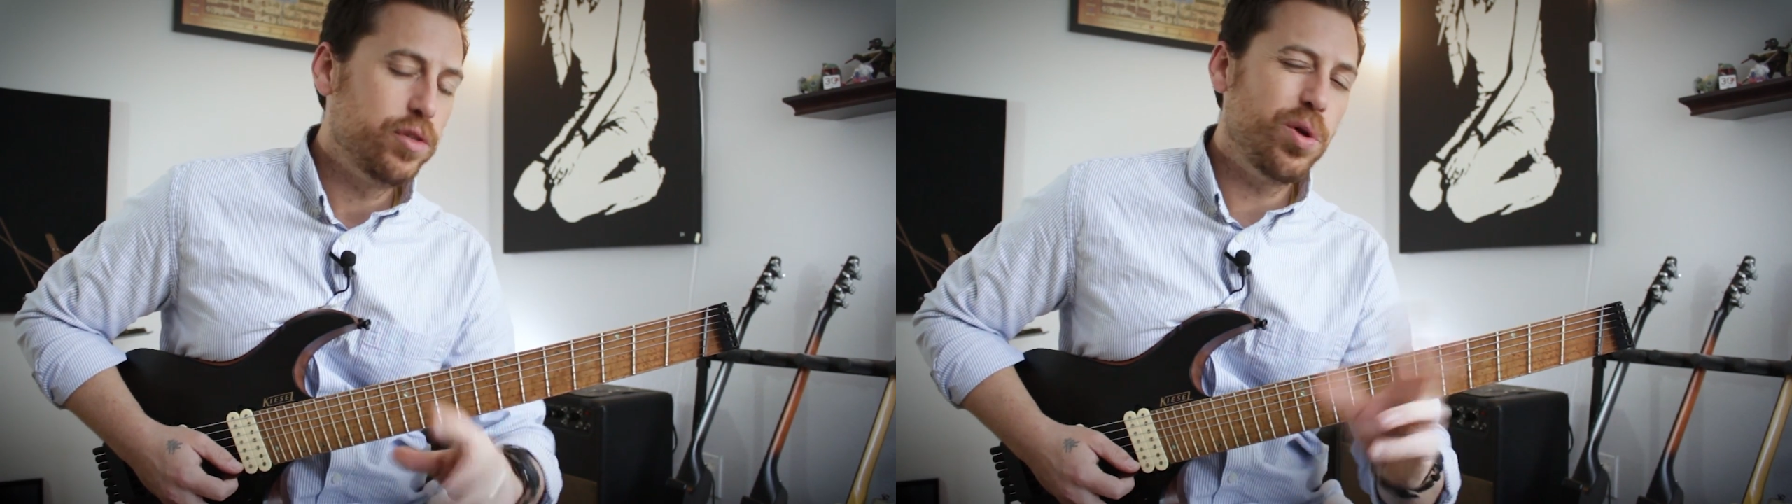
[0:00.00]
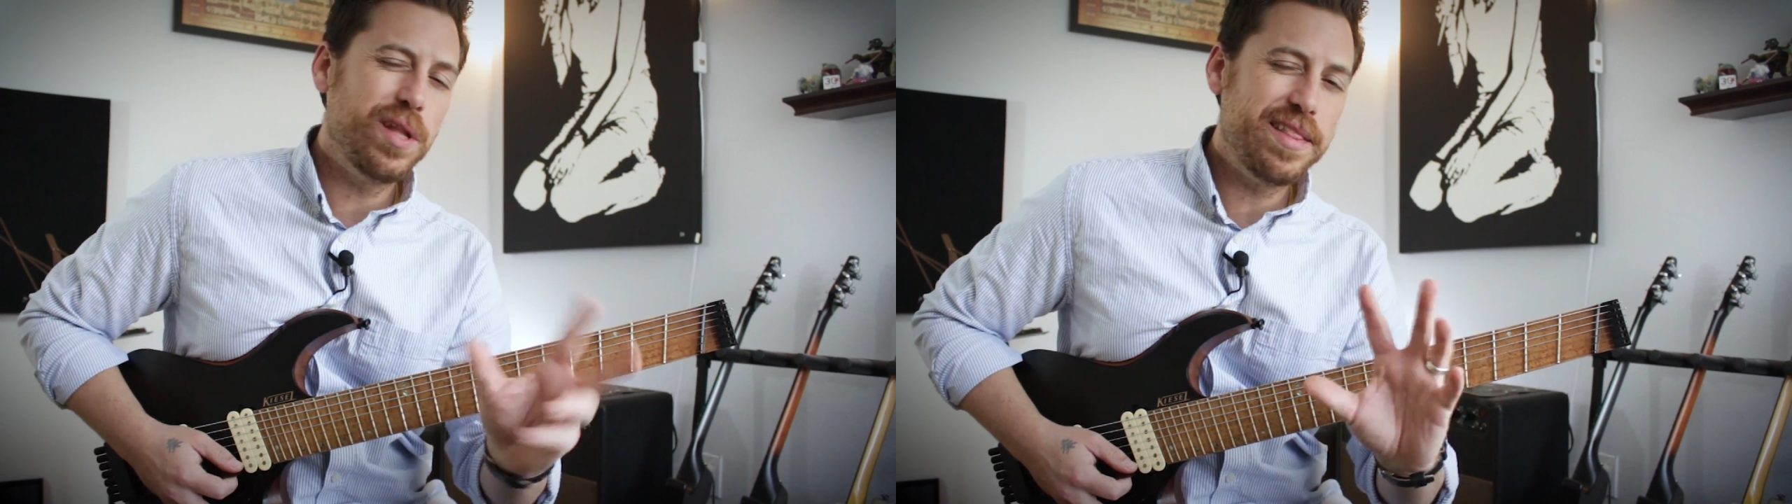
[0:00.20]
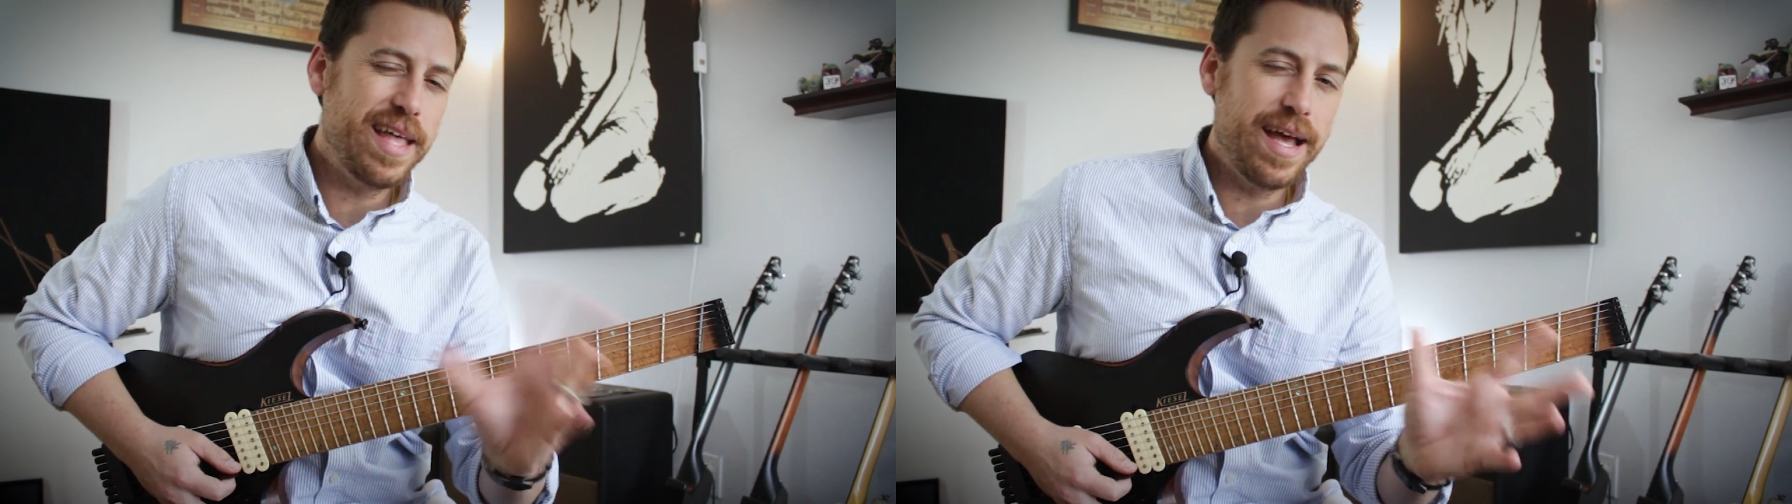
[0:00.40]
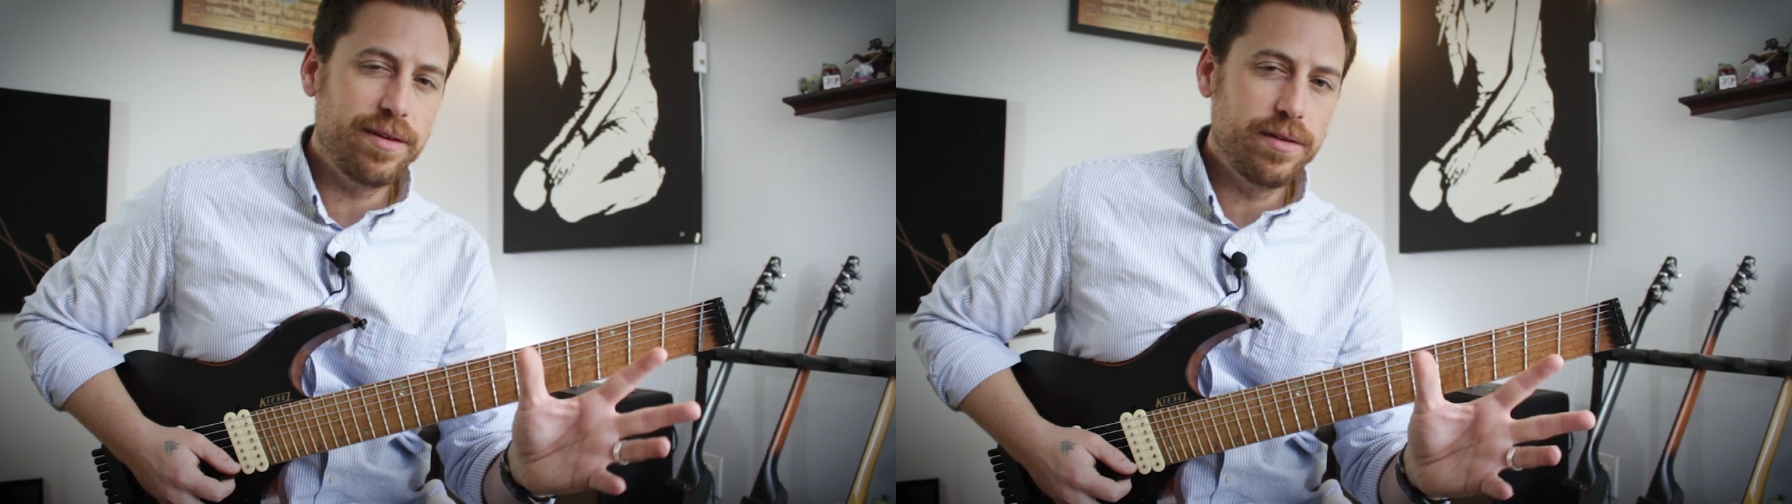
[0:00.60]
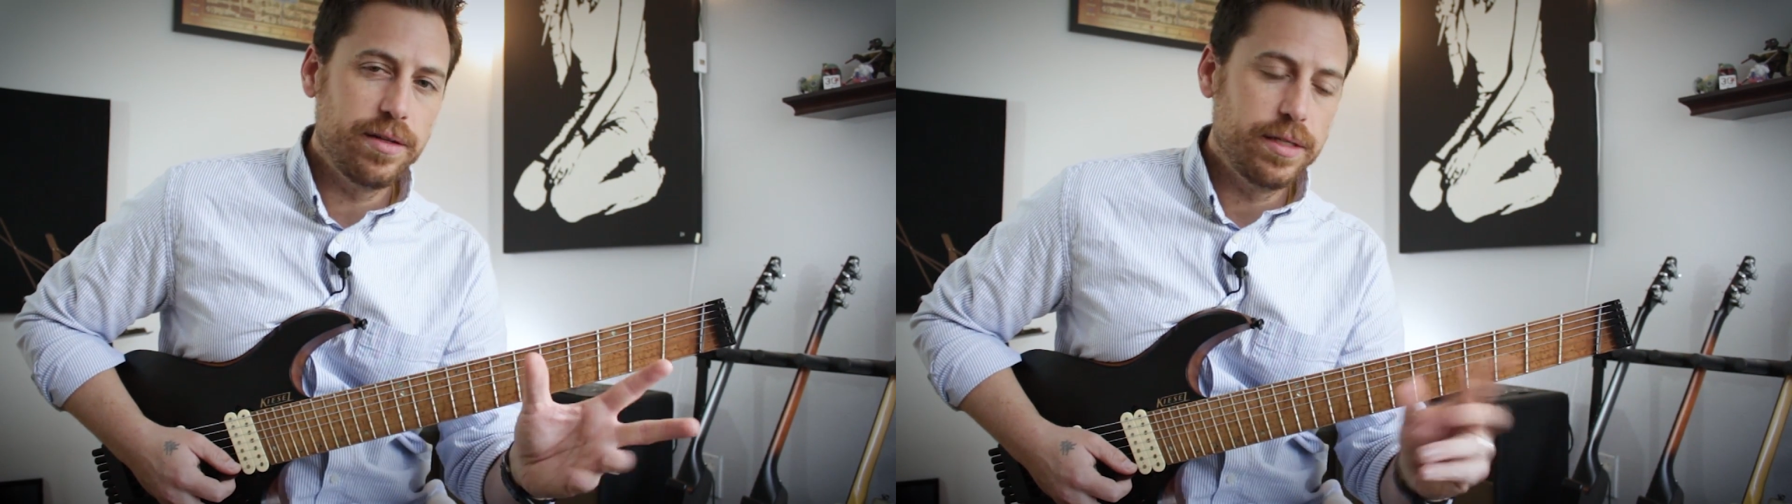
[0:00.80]
Don't let
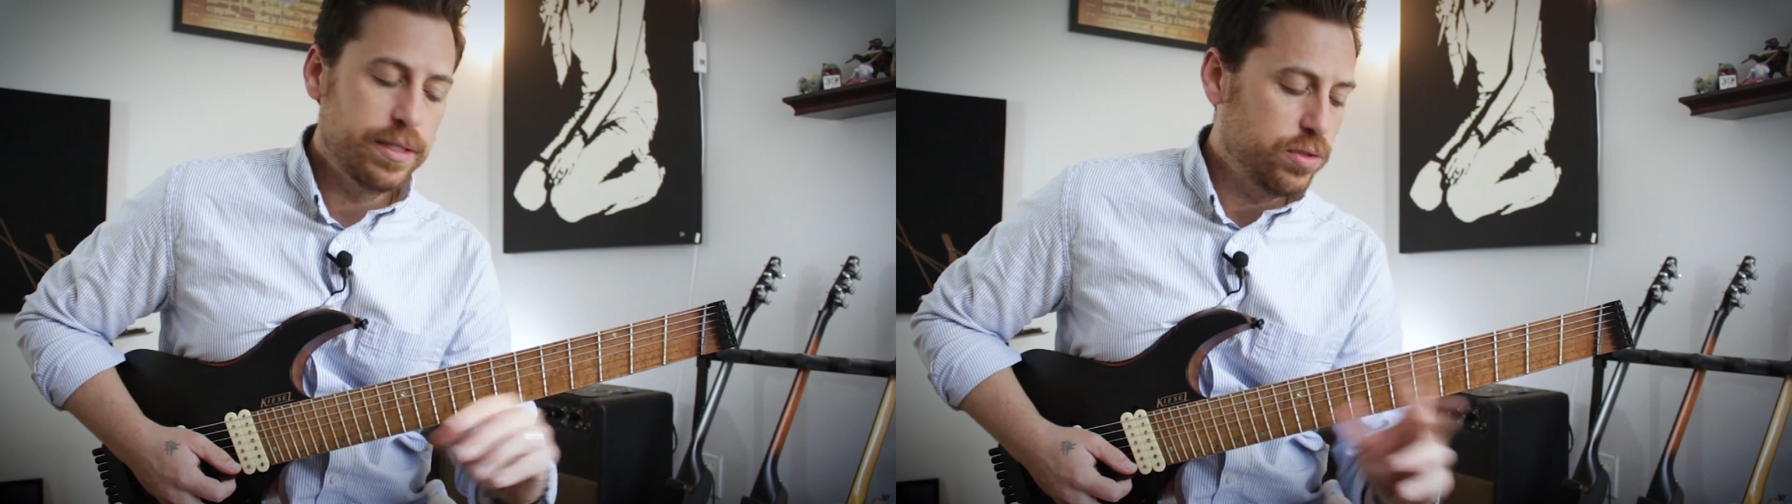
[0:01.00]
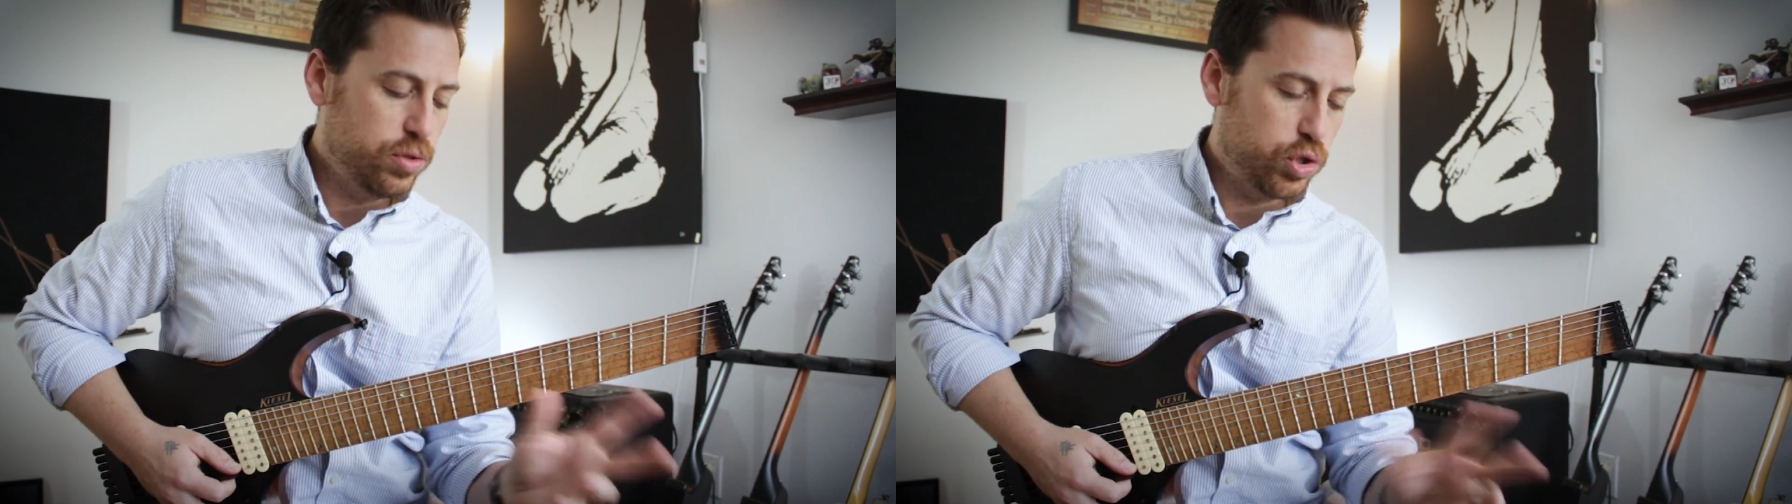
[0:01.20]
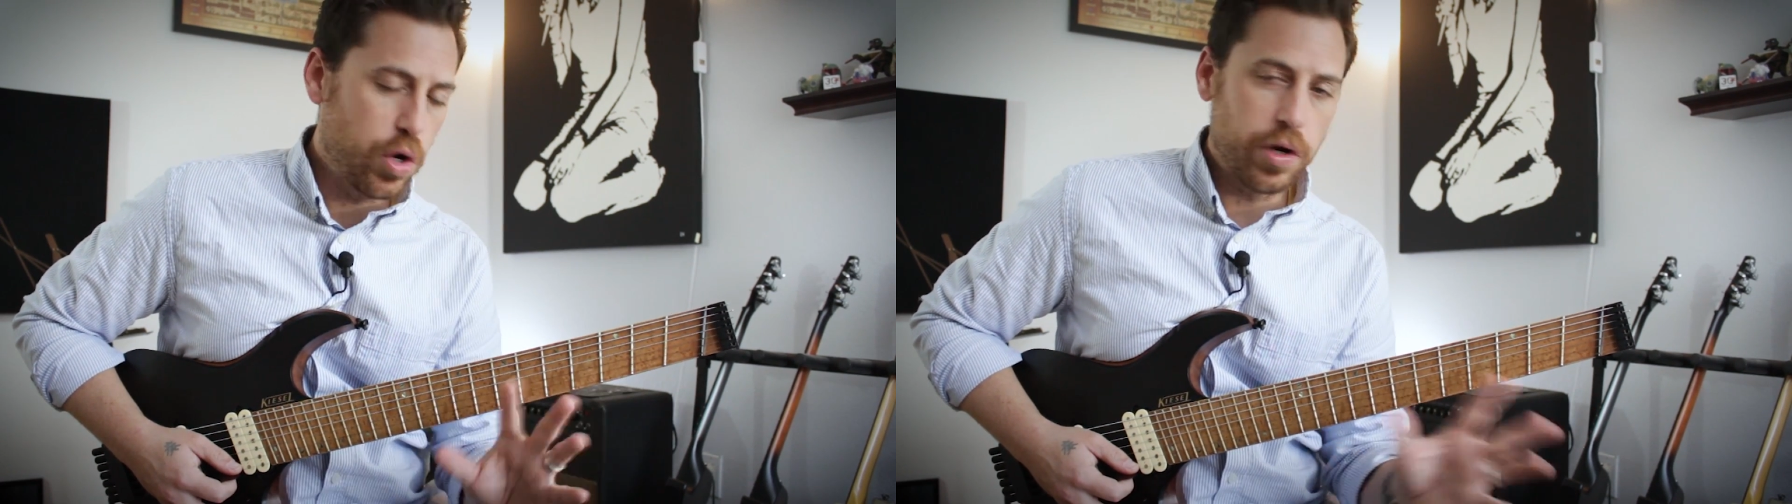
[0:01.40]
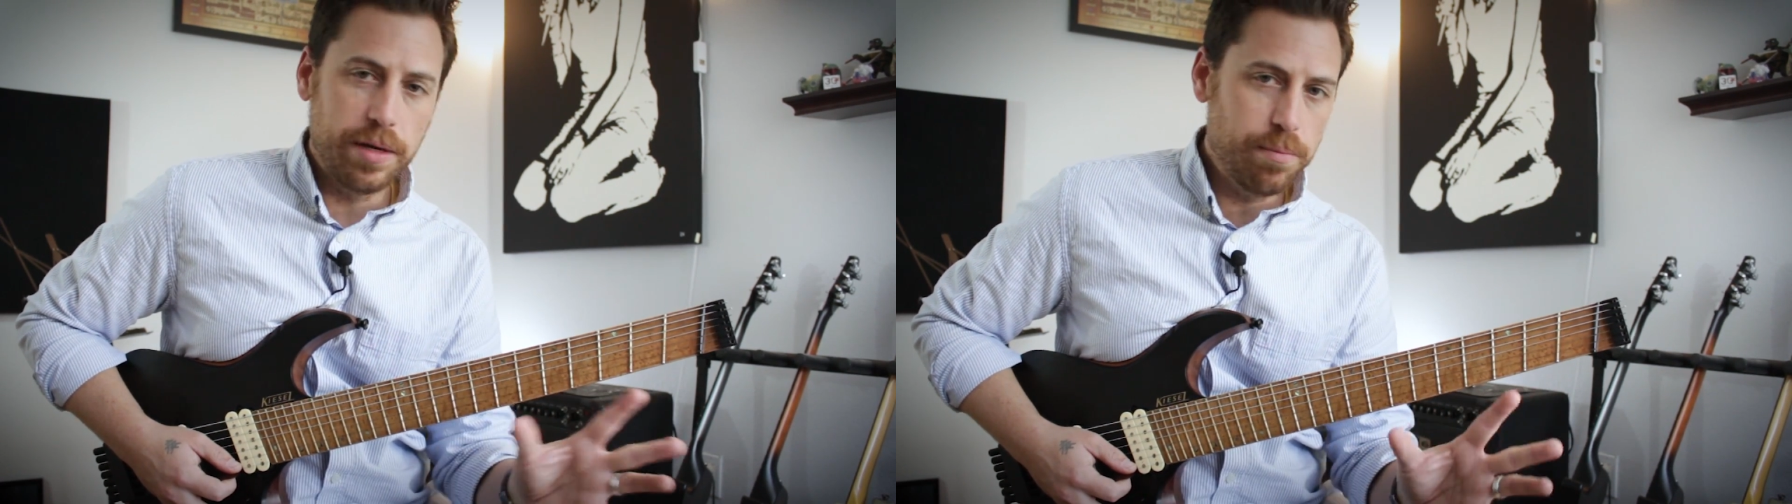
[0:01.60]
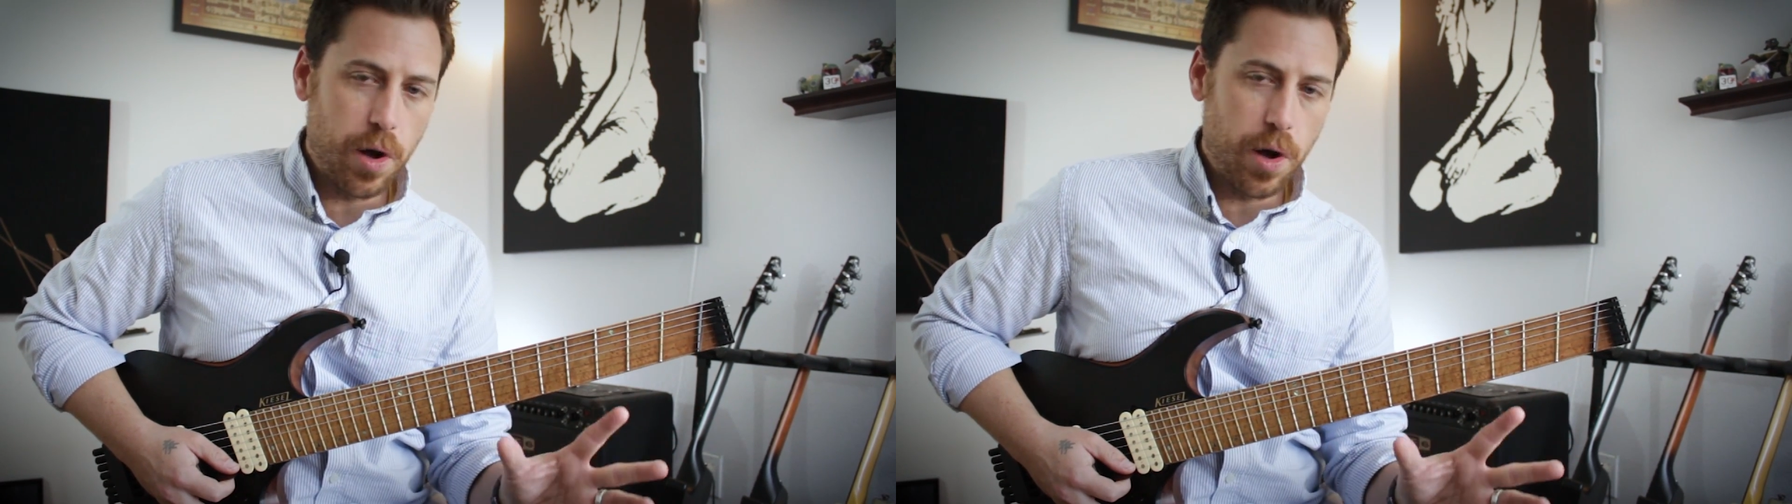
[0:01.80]
that jargon